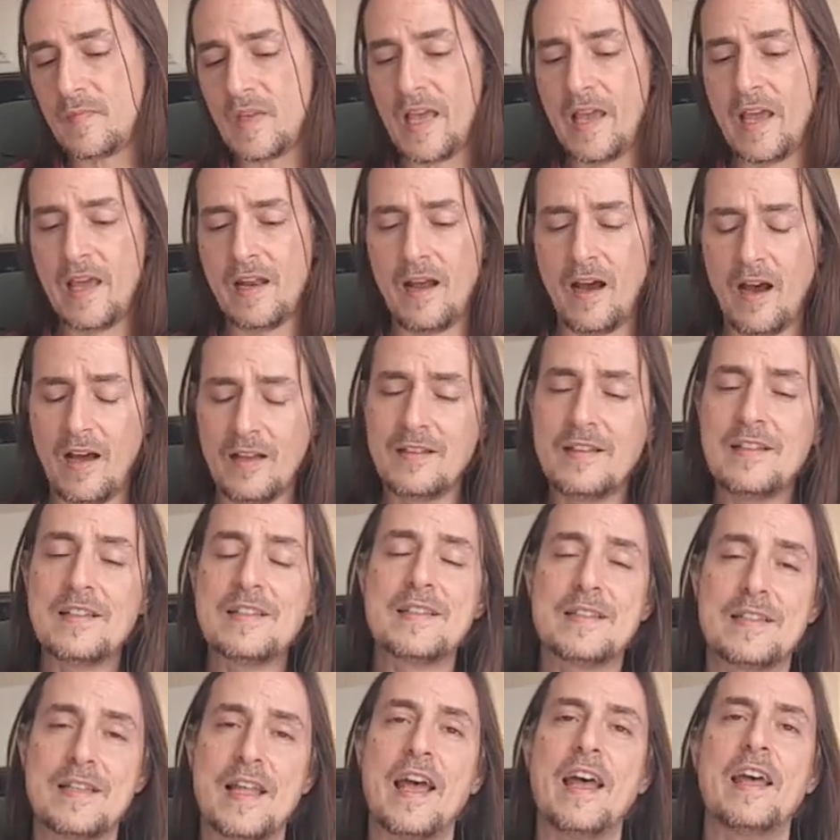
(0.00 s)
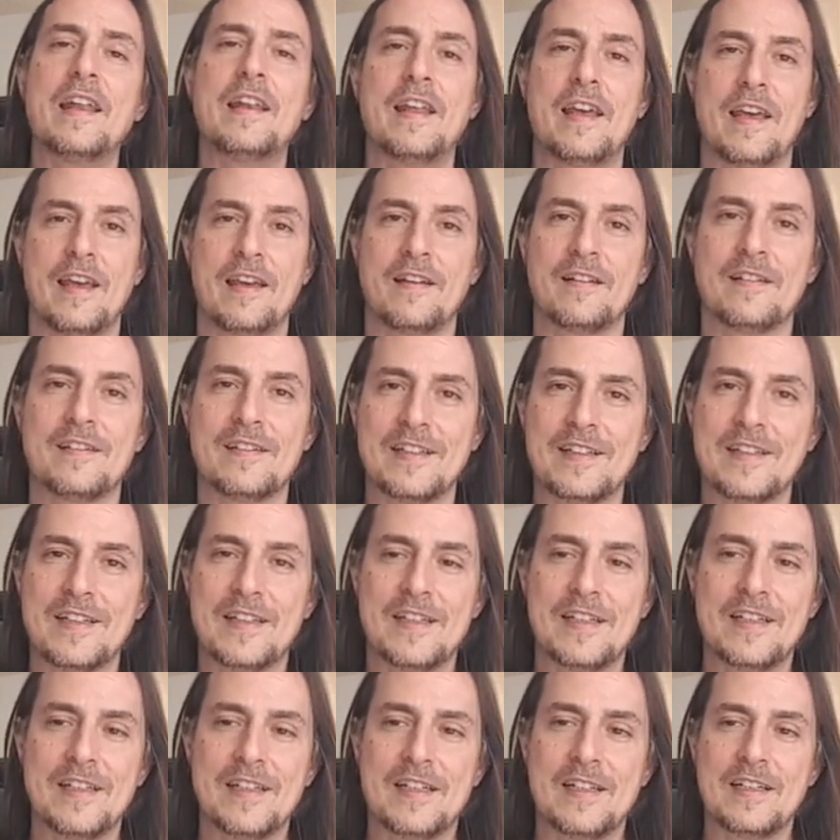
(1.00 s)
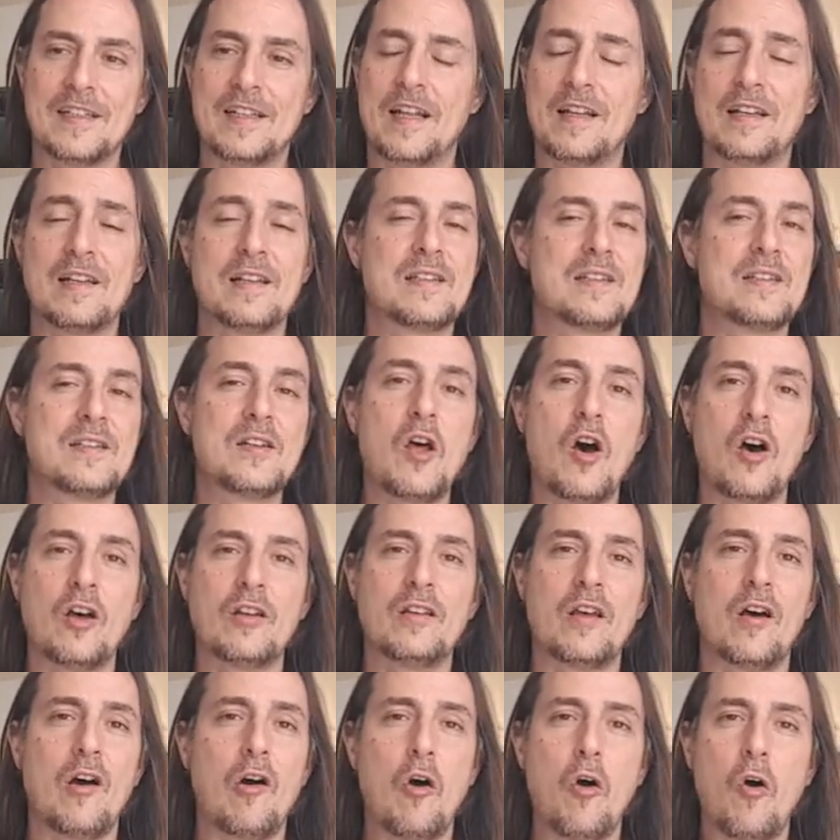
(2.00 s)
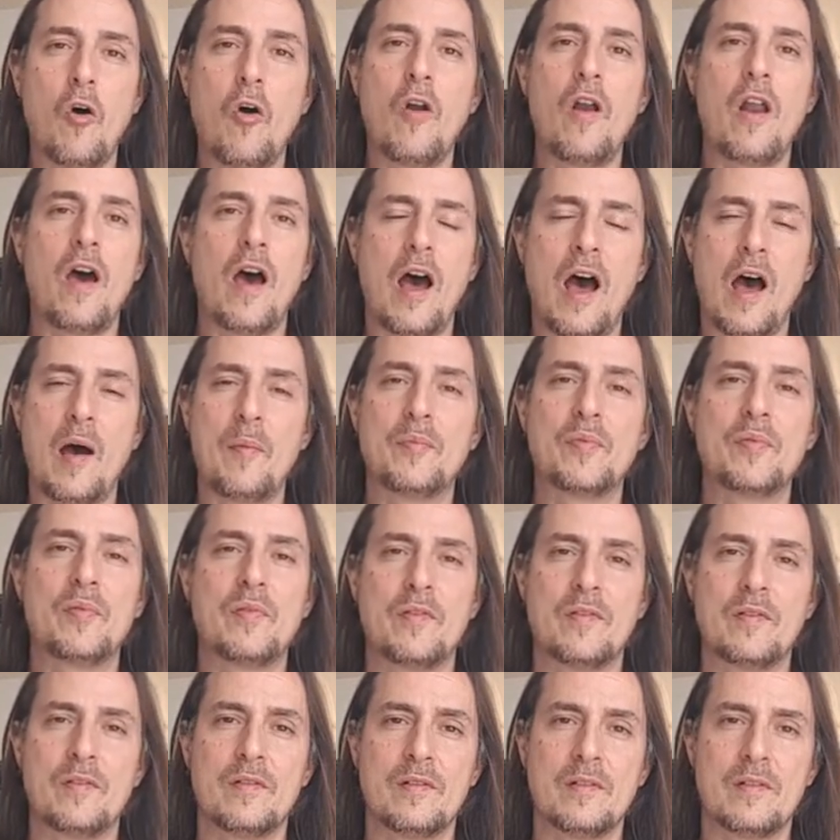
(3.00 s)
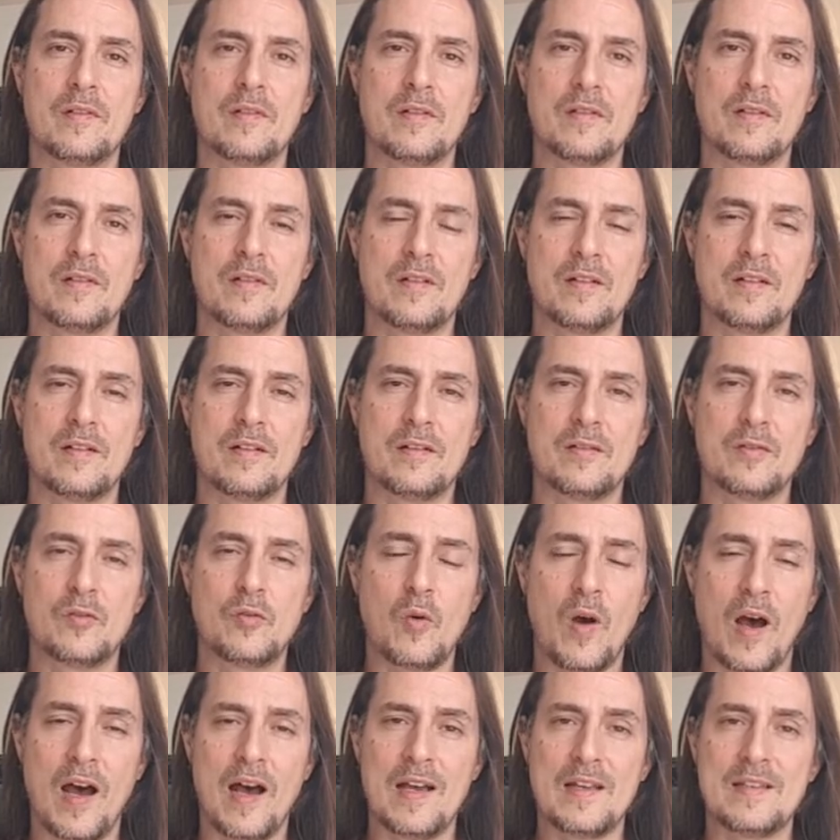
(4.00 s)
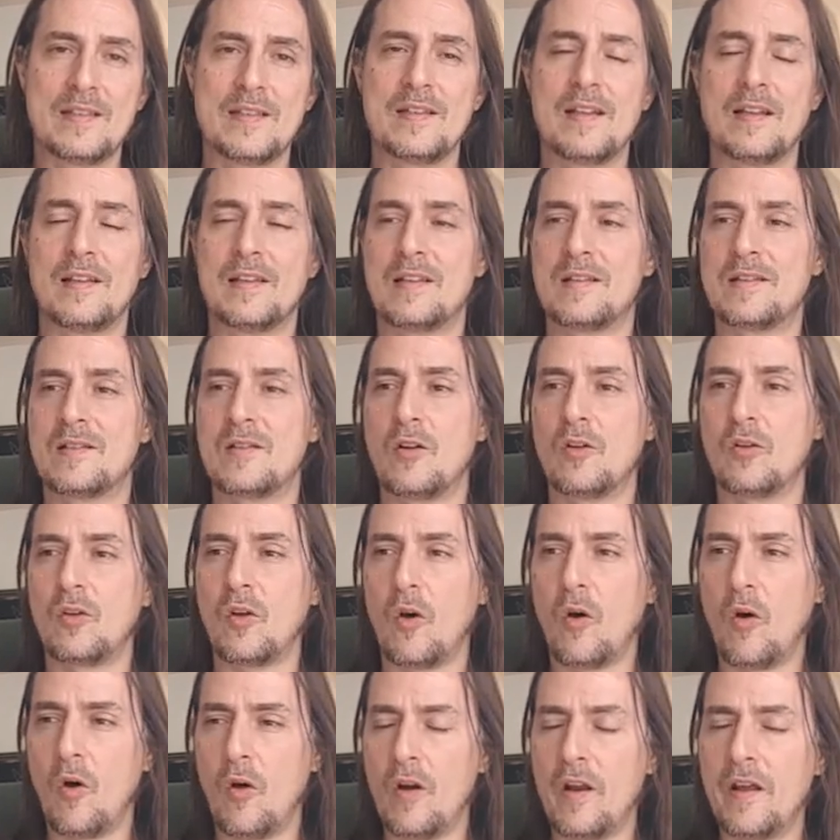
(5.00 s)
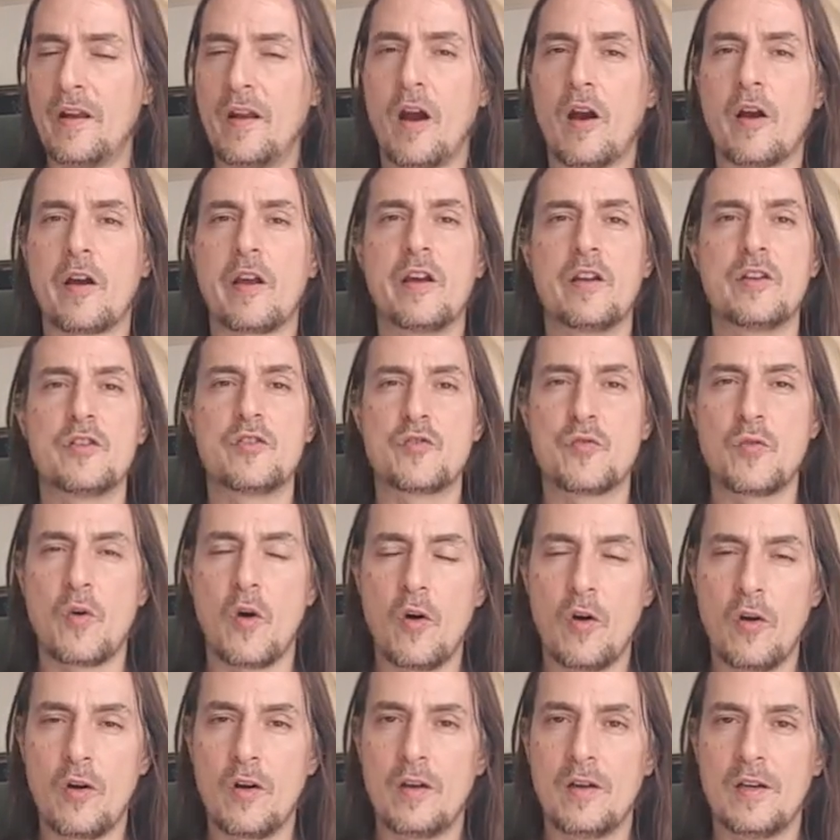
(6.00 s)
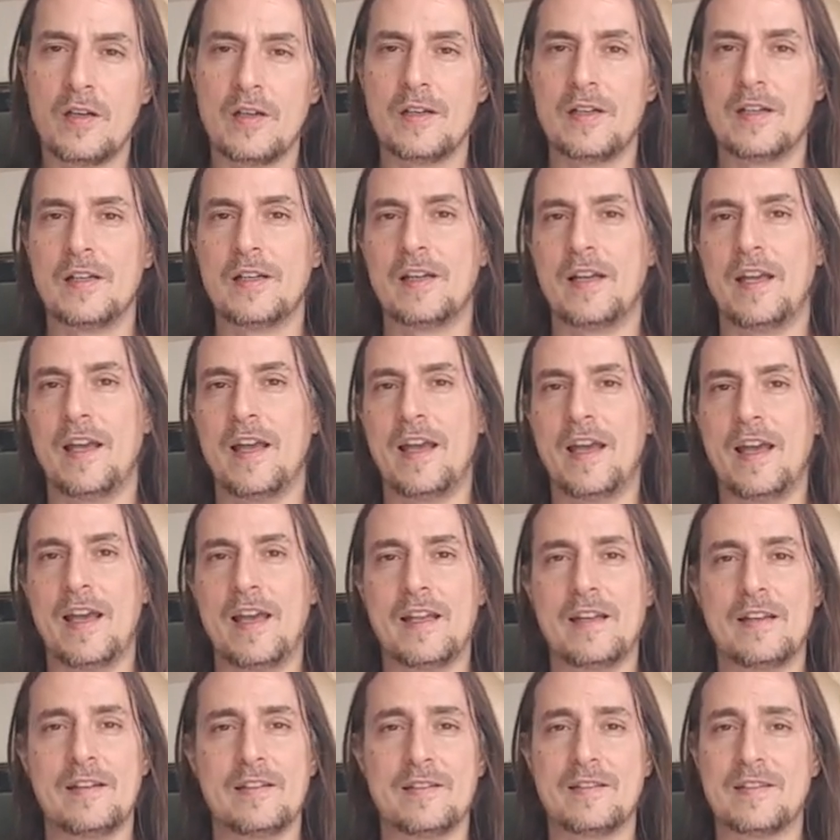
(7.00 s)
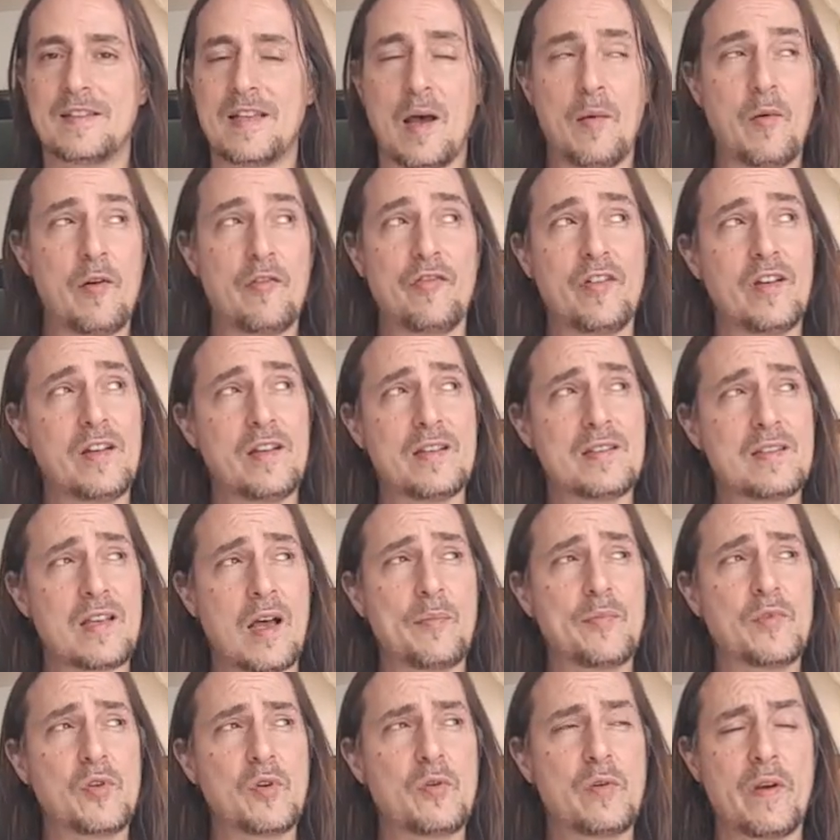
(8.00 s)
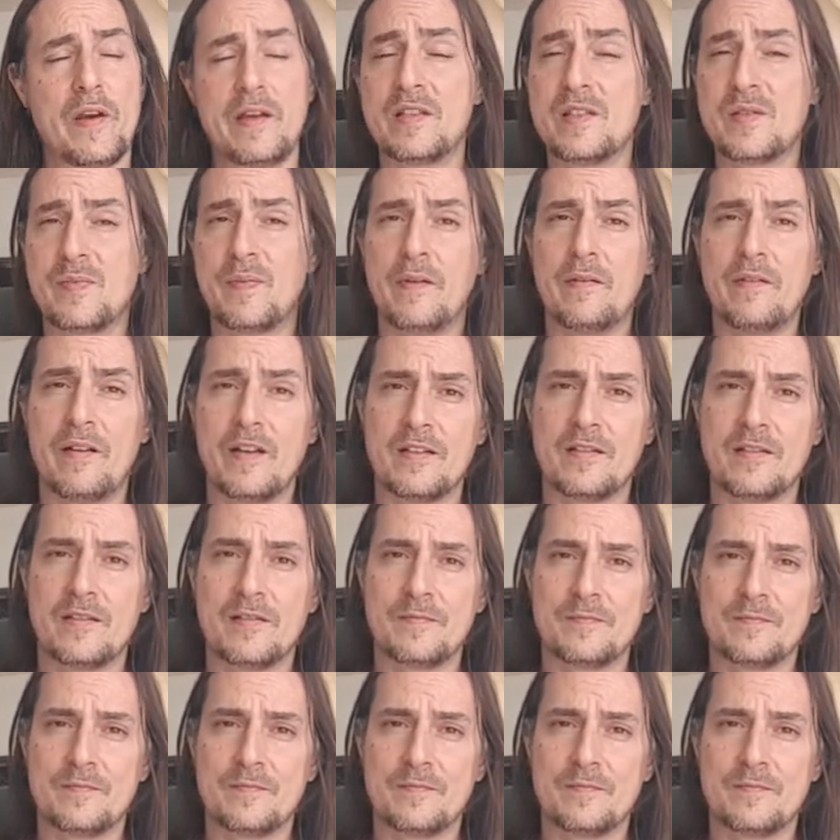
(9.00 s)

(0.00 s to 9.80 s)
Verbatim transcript: and understanding that it's not all up to us, that it's not all in our control, and some of it is up to Great Spirit,